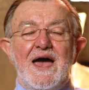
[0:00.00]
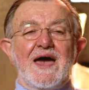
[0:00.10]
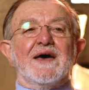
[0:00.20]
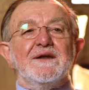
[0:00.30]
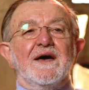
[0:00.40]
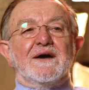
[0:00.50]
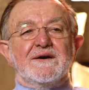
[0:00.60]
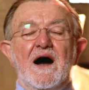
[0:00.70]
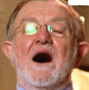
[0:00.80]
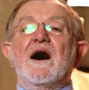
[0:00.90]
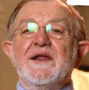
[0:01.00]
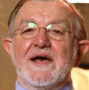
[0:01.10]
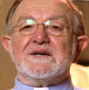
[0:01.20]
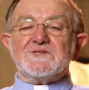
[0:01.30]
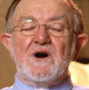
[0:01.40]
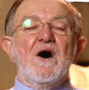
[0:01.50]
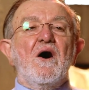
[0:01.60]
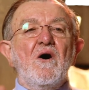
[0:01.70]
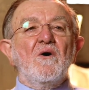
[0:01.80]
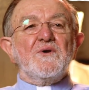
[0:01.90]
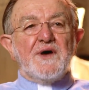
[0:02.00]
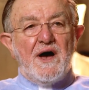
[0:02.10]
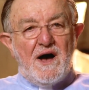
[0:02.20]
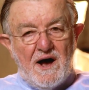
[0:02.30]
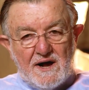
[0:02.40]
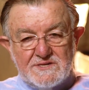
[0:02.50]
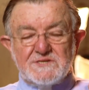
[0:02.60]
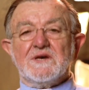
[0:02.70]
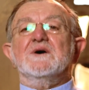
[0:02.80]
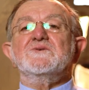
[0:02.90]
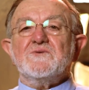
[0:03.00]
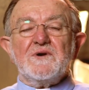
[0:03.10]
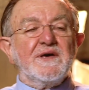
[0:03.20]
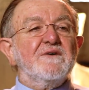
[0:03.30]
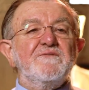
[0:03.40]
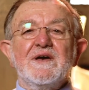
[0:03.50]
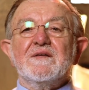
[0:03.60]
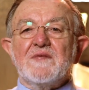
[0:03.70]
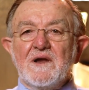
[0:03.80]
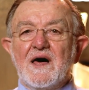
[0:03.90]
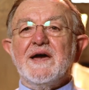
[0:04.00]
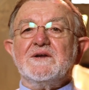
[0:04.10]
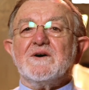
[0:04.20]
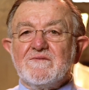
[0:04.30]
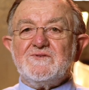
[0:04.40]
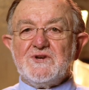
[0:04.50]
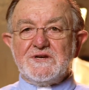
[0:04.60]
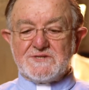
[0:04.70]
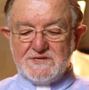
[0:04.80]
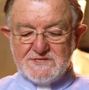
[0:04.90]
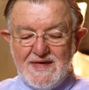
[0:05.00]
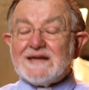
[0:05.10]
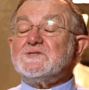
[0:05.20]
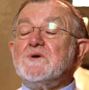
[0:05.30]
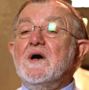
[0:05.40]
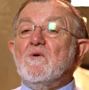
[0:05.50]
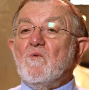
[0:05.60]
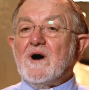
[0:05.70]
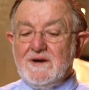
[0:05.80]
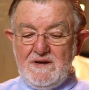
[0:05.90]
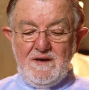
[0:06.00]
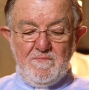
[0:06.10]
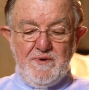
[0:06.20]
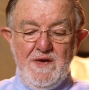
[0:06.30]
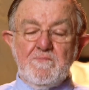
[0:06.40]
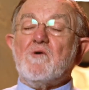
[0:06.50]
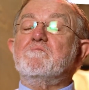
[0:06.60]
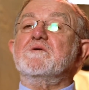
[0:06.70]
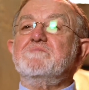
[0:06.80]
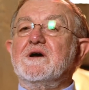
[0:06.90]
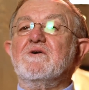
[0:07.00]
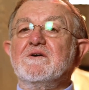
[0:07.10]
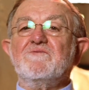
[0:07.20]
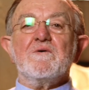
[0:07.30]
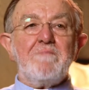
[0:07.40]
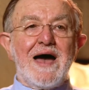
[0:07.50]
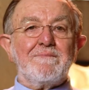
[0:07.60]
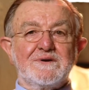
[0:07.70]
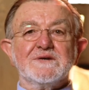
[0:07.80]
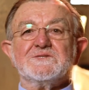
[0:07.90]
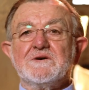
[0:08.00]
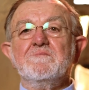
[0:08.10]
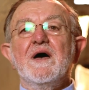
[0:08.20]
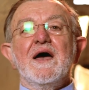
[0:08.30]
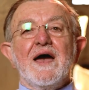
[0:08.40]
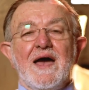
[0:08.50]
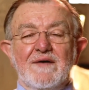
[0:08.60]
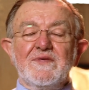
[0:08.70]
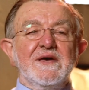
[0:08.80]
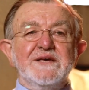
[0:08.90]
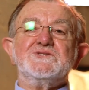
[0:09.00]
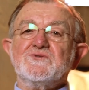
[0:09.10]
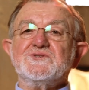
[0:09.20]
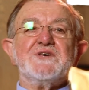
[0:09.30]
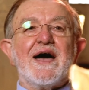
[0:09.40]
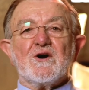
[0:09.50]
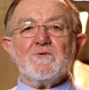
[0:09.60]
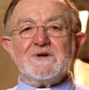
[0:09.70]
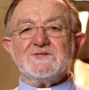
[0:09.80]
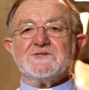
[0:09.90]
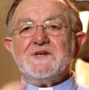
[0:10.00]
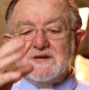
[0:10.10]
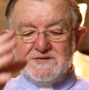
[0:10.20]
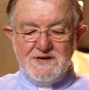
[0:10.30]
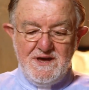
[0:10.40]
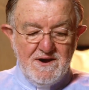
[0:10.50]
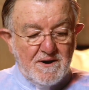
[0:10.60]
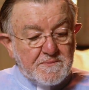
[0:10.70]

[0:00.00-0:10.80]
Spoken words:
and God has called us to live in the light of Jesus. That's what people preparing for baptism and the Easter sacraments need to hear.